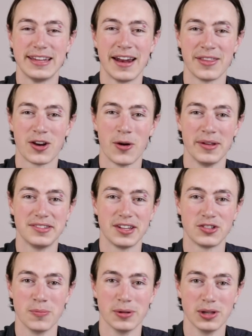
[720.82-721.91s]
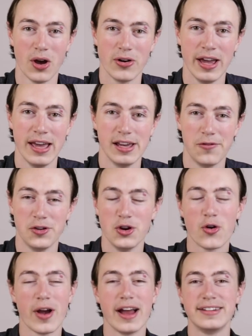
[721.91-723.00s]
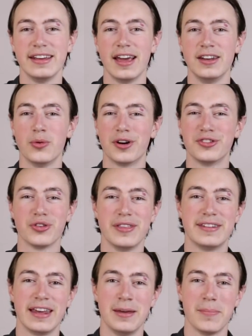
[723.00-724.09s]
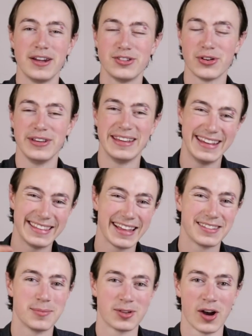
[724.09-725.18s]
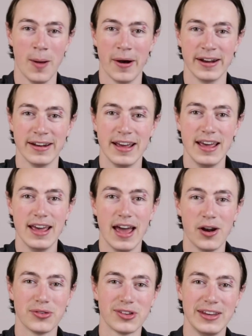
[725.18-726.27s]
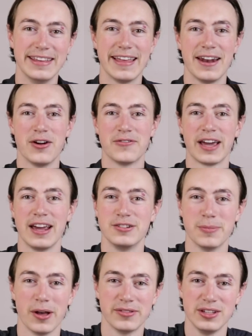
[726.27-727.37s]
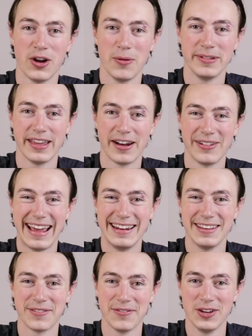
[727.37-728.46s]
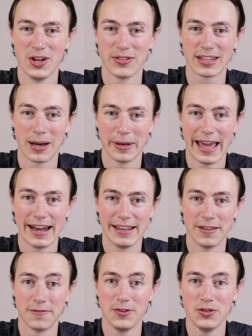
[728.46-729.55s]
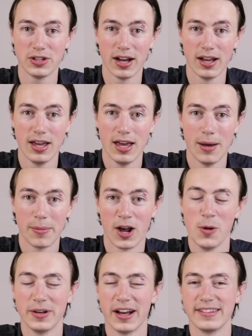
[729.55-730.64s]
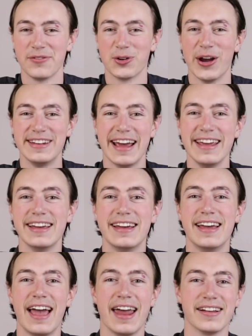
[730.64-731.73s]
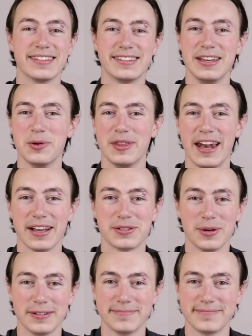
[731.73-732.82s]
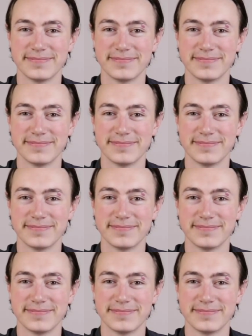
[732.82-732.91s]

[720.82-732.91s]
down in the comment section below. If you're new around here and you want to join the team, make sure you hit that subscribe button and also hit that notification bell so you don't miss out on any of the videos coming out in the future. But I hope you guys have a great day, and I'll see you in the next one.